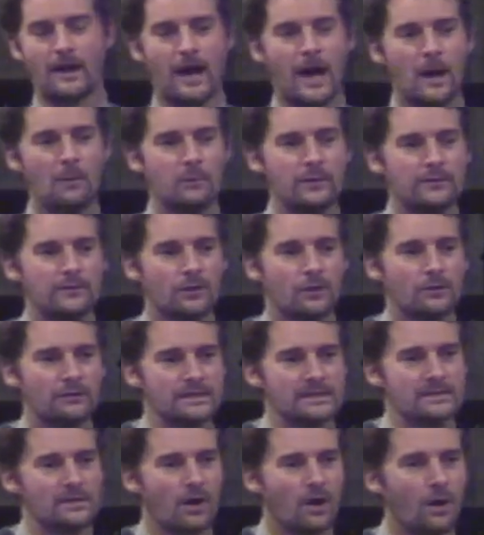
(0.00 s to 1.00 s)
And we've got
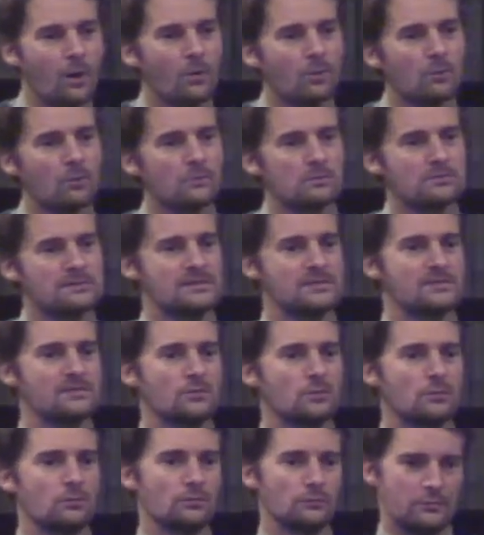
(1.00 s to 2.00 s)
this whole
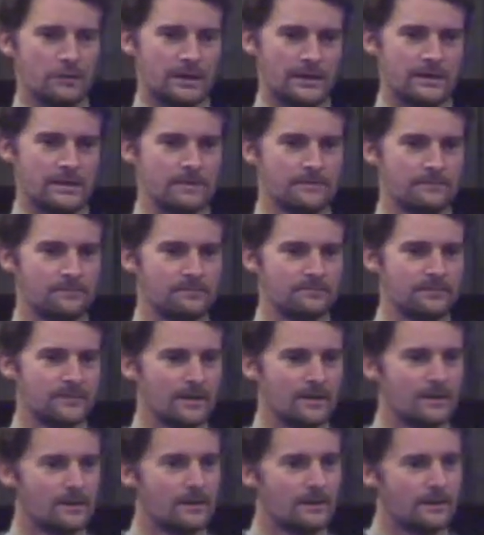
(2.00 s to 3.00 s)
story
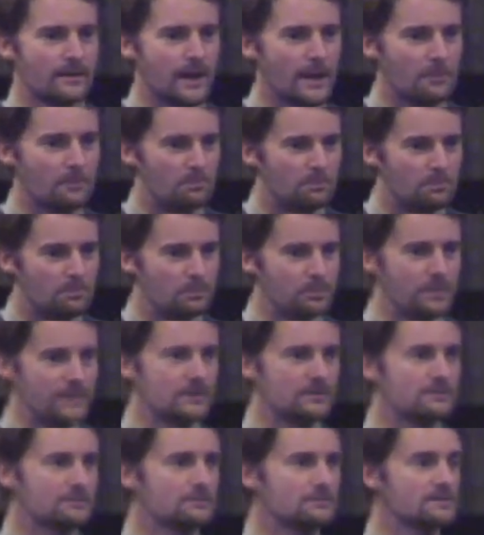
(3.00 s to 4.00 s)
that
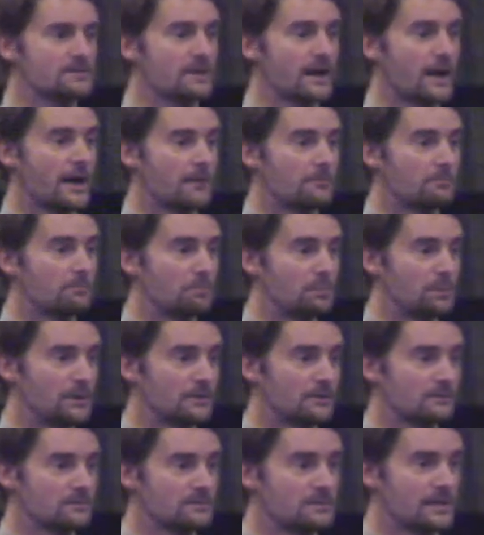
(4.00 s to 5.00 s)
builds and
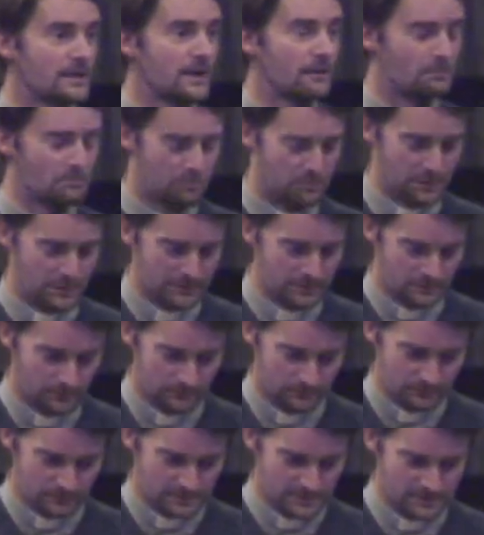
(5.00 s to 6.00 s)
builds and
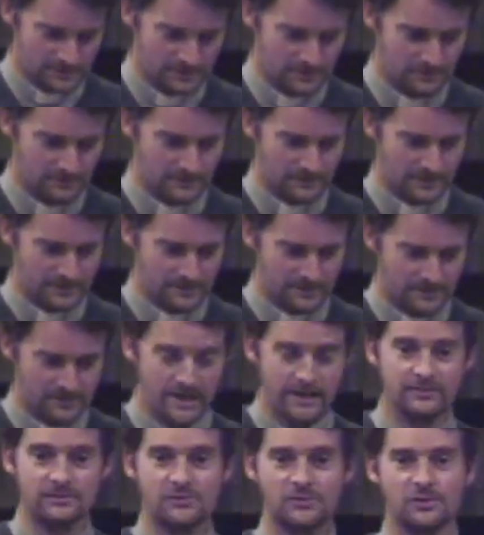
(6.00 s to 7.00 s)
builds this
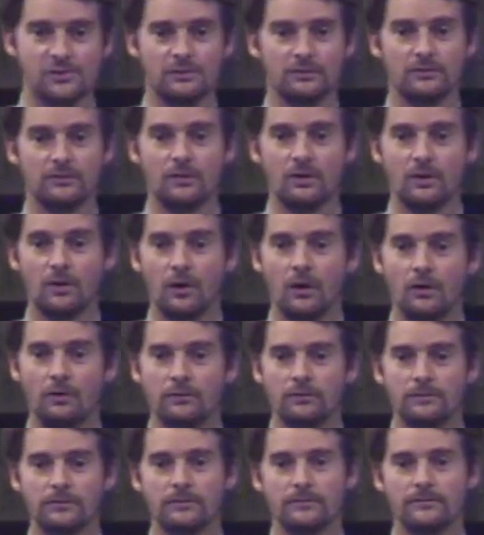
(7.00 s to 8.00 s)
tension
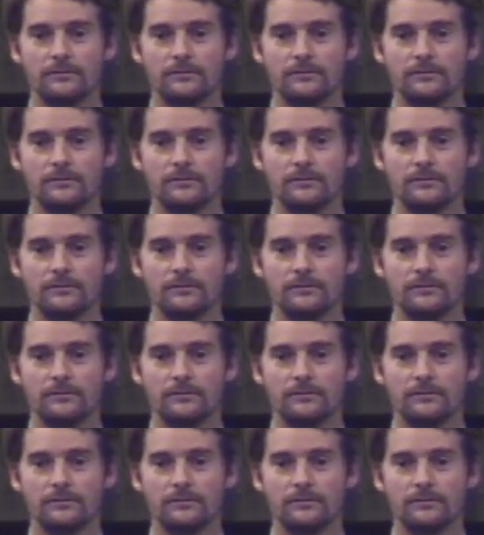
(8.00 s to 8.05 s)
of,